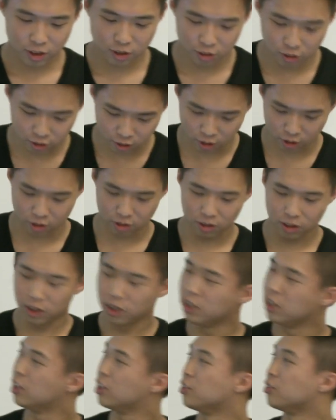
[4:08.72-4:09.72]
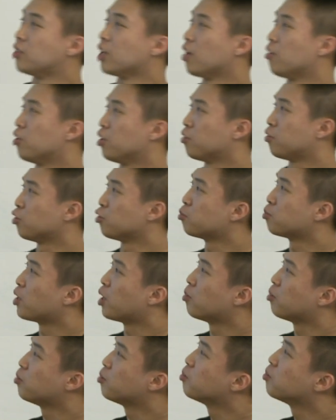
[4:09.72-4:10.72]
So let's dive into our first
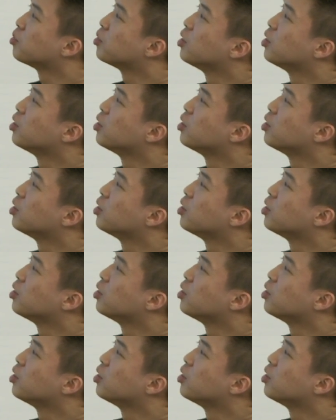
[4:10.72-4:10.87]
problem.